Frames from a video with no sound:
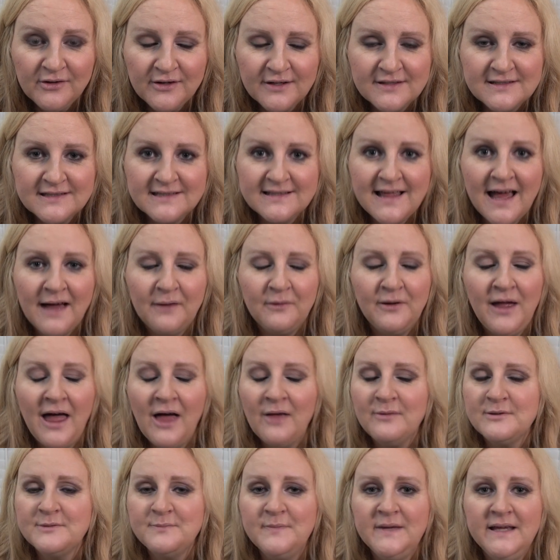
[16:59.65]
because that
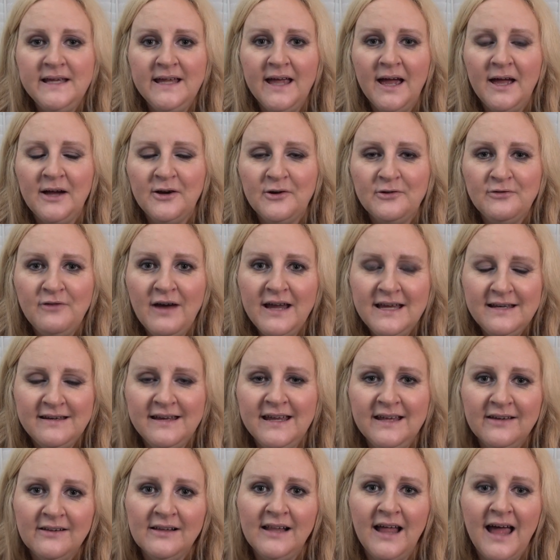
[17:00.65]
helps me a great
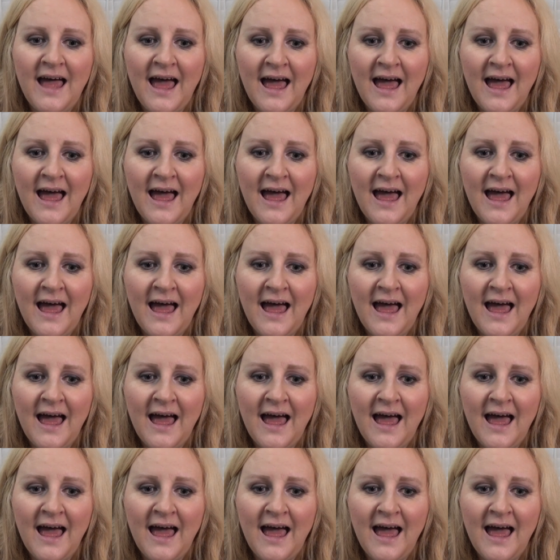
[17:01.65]
deal,